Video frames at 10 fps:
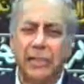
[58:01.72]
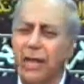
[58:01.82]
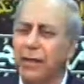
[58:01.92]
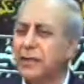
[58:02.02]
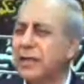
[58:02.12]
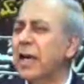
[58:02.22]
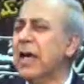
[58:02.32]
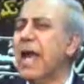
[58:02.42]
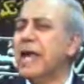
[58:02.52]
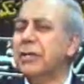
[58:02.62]
taken?
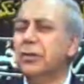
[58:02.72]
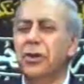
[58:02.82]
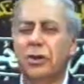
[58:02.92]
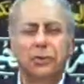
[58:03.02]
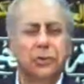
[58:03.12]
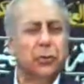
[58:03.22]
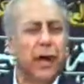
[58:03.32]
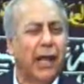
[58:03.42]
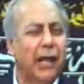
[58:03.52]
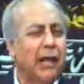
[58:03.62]
And you know too
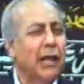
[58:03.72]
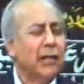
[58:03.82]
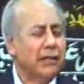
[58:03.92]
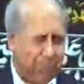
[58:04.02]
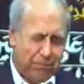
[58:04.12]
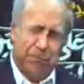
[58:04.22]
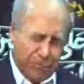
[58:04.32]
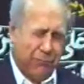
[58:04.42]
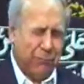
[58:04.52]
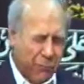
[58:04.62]
well
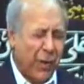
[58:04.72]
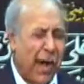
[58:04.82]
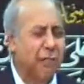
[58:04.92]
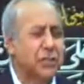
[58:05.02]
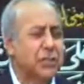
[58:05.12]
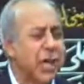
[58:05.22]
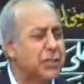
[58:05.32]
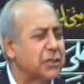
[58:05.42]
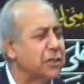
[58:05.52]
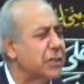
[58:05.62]
we have
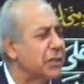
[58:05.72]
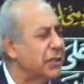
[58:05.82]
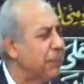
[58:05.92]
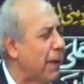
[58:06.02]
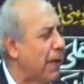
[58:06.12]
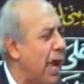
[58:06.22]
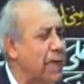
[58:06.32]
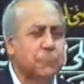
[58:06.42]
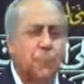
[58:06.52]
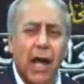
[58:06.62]
discussed this the, the,
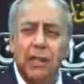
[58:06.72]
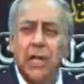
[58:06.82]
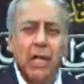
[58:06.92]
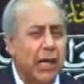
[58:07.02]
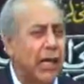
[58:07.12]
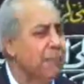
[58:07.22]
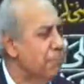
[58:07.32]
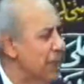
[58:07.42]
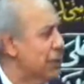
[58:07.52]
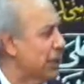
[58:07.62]
last part he
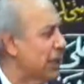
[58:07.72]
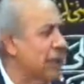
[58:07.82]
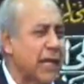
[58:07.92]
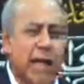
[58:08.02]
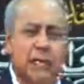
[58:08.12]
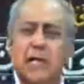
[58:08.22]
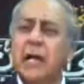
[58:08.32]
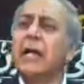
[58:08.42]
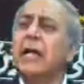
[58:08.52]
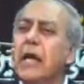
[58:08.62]
immediately says
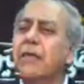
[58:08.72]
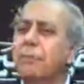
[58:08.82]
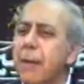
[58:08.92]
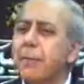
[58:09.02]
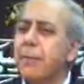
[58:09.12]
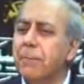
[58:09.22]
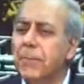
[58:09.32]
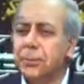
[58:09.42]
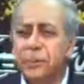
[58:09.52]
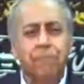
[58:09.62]
give me
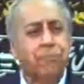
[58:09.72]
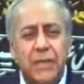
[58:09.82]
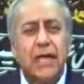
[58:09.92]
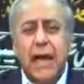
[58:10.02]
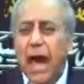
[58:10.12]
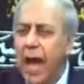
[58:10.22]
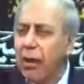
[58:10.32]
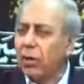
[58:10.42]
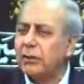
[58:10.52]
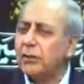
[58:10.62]
permission that i
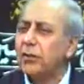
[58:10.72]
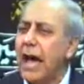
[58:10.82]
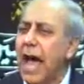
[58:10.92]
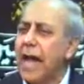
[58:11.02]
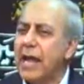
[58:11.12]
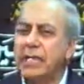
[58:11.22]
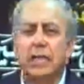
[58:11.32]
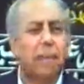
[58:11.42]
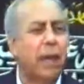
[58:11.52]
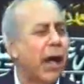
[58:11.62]
also die in
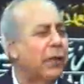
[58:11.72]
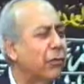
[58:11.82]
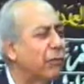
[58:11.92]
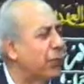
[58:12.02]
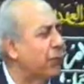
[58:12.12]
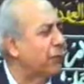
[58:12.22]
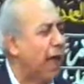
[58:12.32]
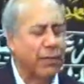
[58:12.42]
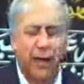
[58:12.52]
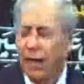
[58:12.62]
the path of your
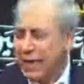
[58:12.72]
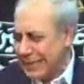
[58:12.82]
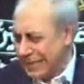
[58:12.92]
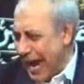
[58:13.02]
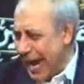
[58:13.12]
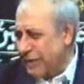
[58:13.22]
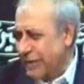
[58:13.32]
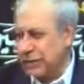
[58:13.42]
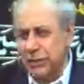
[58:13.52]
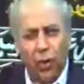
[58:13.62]
father takes
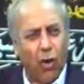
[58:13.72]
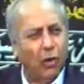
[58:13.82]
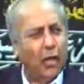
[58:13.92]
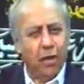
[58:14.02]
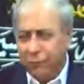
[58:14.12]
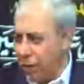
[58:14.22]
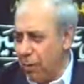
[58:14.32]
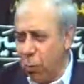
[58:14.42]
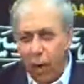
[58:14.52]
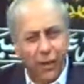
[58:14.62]
a sword
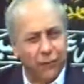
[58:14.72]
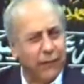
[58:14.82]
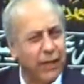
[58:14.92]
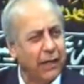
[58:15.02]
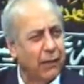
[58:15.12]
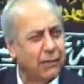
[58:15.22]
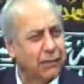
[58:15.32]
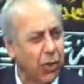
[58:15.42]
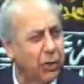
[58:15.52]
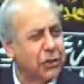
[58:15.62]
from one of the
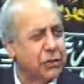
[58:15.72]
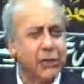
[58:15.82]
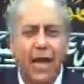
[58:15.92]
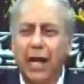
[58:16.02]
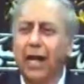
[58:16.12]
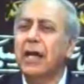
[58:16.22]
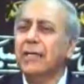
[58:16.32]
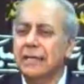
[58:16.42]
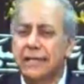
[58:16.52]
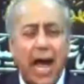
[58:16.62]
soldiers there
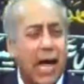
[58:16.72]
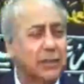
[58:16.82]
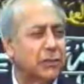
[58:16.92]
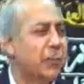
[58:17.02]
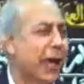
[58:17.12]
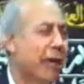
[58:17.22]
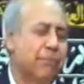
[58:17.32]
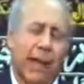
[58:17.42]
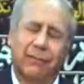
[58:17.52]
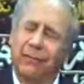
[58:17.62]
starts to make a
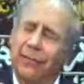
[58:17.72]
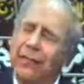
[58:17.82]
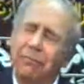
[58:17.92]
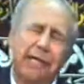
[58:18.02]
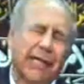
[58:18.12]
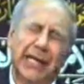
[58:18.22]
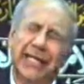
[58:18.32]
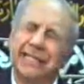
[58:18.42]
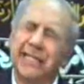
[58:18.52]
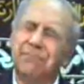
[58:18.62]
battle, but he
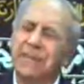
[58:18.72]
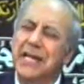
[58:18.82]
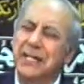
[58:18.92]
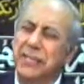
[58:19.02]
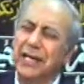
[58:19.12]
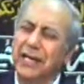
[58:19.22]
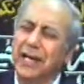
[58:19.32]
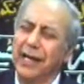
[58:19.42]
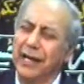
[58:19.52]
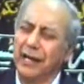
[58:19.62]
is immediately
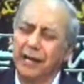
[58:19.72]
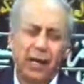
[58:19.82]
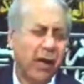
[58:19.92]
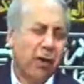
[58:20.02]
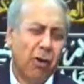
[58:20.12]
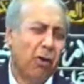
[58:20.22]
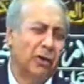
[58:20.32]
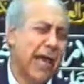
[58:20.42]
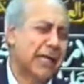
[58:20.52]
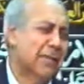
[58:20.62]
killed. All
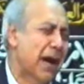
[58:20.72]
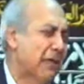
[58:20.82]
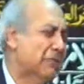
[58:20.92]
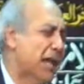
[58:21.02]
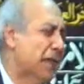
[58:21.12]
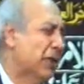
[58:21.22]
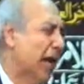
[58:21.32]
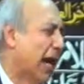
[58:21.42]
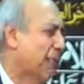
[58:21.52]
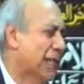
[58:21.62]
that Imam Zainul
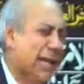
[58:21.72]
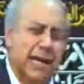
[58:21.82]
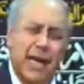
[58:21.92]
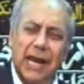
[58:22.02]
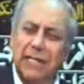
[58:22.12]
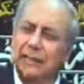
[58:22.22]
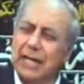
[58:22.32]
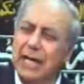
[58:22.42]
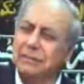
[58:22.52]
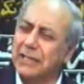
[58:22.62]
Abidin alayhi
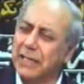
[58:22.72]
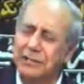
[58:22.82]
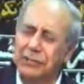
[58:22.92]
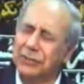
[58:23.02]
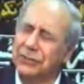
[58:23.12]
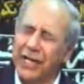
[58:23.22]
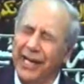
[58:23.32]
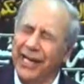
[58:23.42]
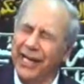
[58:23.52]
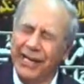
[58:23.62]
salam says, Oh
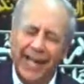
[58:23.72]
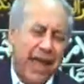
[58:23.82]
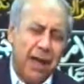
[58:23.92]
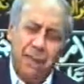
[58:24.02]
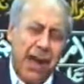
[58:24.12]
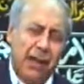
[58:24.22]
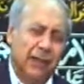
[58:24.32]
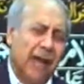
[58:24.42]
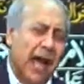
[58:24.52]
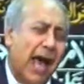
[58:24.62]
Sheikh, may
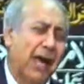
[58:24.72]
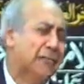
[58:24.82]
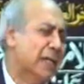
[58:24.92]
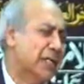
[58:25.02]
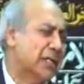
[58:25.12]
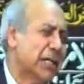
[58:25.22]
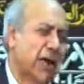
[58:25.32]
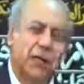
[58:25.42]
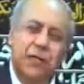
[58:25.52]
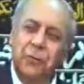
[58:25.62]
Allah have mercy
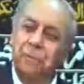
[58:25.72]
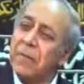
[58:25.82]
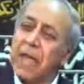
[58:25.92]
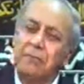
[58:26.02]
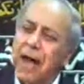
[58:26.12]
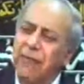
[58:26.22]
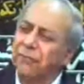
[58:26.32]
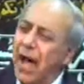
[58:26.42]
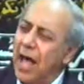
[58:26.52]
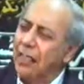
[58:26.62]
on you. My
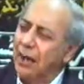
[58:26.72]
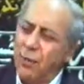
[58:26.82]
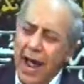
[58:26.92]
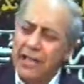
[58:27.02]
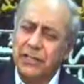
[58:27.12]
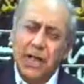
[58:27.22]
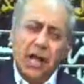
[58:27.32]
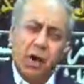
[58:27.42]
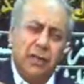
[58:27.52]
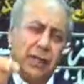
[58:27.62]
father went
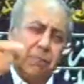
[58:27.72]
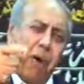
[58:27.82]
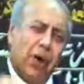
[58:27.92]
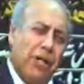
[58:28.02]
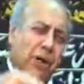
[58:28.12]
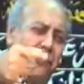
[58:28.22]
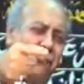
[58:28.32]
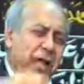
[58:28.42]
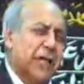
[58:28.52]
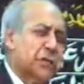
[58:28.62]
on the body
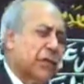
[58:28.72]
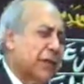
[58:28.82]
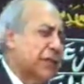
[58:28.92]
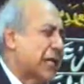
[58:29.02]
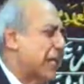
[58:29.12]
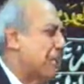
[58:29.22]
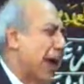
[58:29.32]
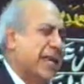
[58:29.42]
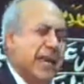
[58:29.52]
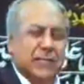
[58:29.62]
of each of his
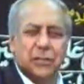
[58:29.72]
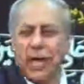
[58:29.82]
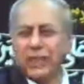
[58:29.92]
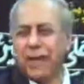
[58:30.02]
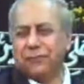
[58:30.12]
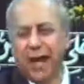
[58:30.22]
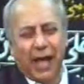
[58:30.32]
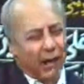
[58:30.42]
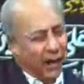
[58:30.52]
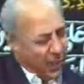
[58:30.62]
companions when they
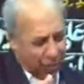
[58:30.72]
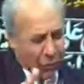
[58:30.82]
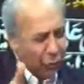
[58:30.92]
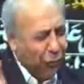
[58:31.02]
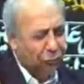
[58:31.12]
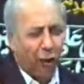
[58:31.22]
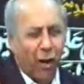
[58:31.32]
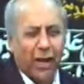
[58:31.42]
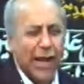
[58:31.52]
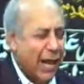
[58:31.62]
fell. You
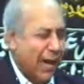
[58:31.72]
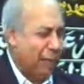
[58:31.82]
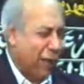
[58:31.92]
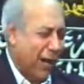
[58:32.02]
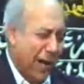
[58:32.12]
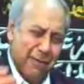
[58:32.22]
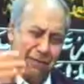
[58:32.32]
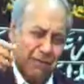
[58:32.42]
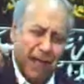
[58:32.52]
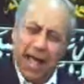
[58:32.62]
fall here for
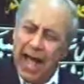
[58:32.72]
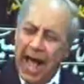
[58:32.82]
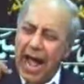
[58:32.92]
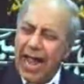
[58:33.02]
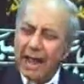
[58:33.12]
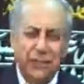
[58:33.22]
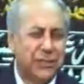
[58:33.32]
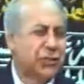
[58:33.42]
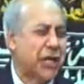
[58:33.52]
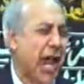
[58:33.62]
him. I am
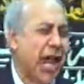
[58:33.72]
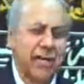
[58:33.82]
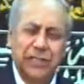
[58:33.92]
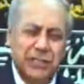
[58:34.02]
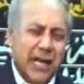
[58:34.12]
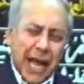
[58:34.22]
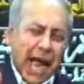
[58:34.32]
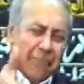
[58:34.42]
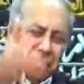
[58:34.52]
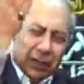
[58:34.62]
in chains.
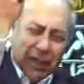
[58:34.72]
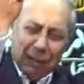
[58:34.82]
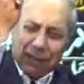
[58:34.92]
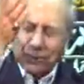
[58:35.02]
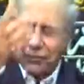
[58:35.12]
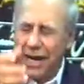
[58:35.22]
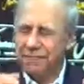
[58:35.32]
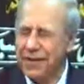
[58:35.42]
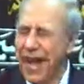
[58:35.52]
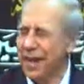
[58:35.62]
I am not able to
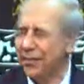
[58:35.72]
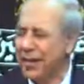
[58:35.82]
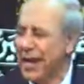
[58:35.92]
come down